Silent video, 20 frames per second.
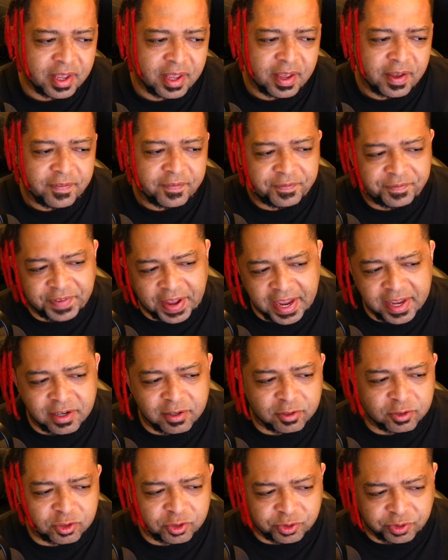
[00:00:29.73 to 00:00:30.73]

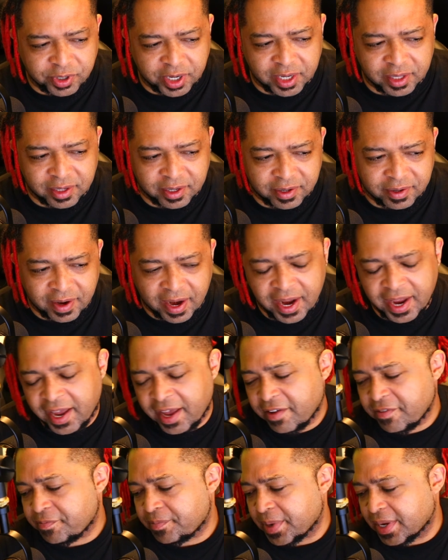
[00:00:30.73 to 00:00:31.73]
final trailer. I
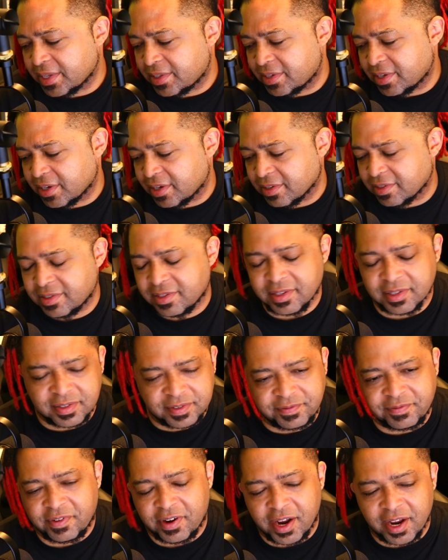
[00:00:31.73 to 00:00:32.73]
have my tickets this
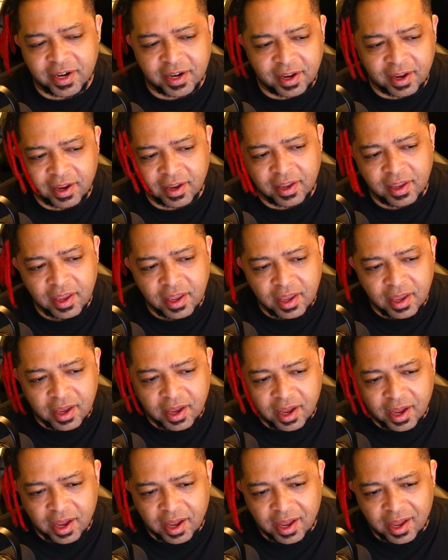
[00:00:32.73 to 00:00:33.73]
Friday.
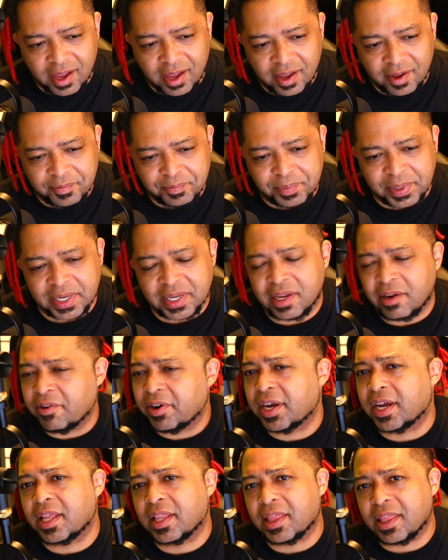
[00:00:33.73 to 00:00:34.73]
Been hearing
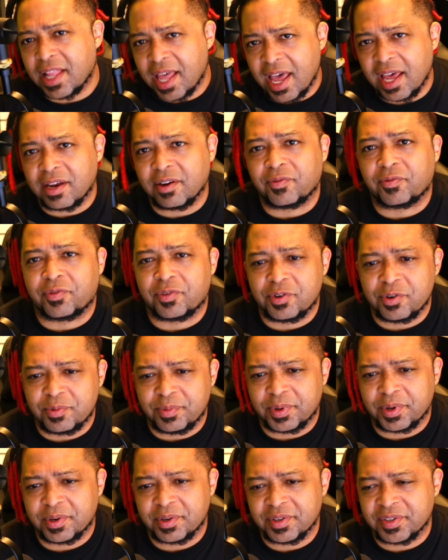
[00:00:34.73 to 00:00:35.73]
a lot of
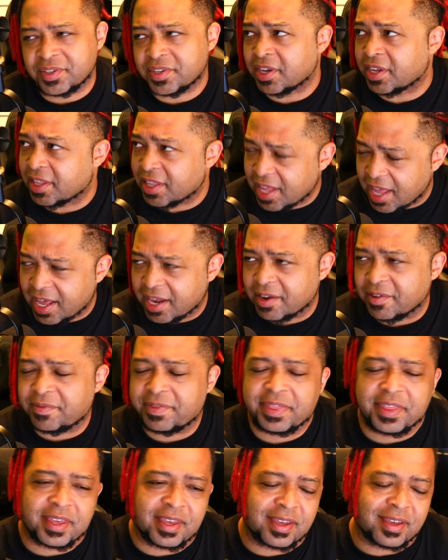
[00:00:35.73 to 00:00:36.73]
rumors, a lot of
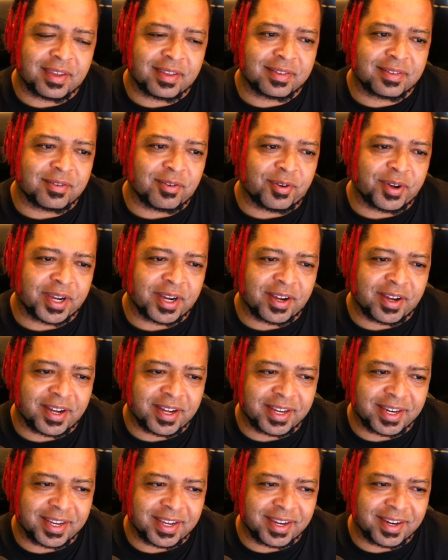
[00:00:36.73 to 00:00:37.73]
things going on
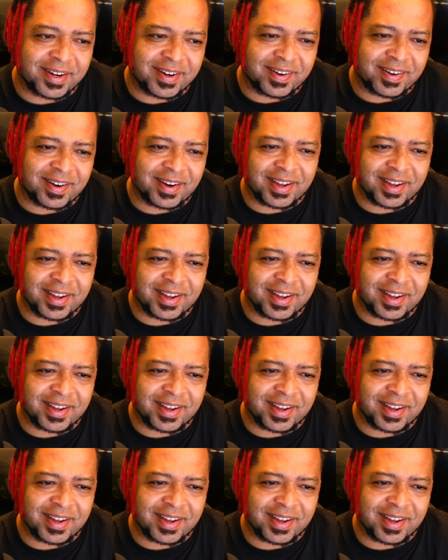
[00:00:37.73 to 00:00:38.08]
here,